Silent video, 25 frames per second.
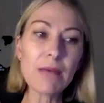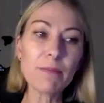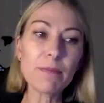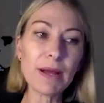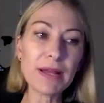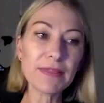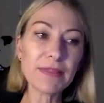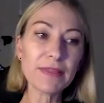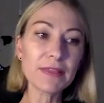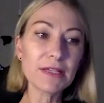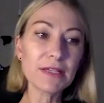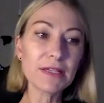
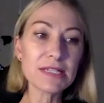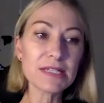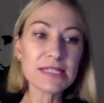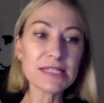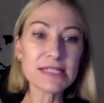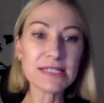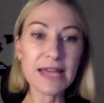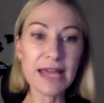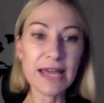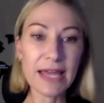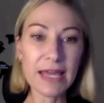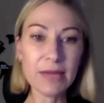but the
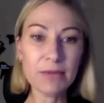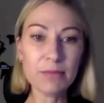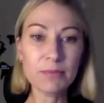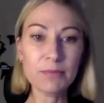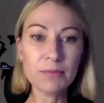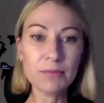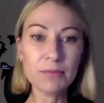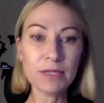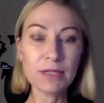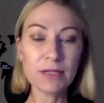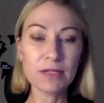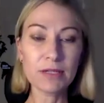
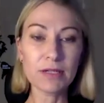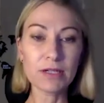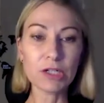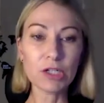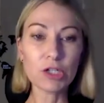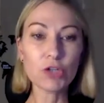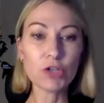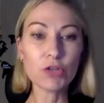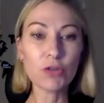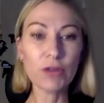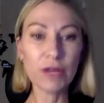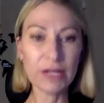same
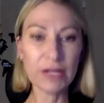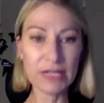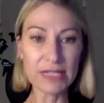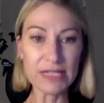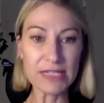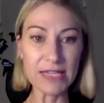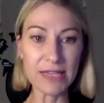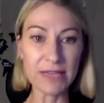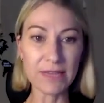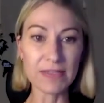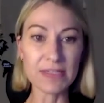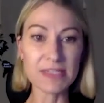
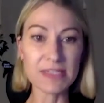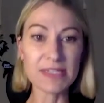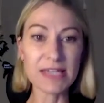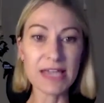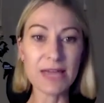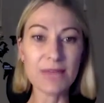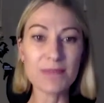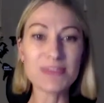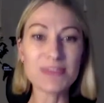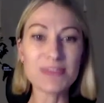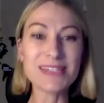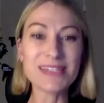credits and the
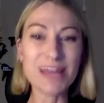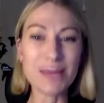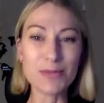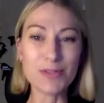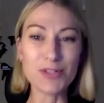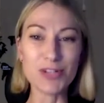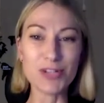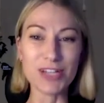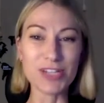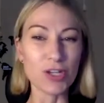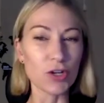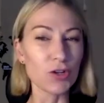same
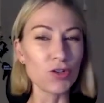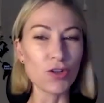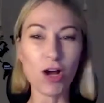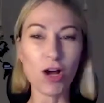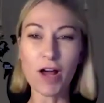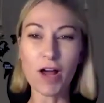subjects are,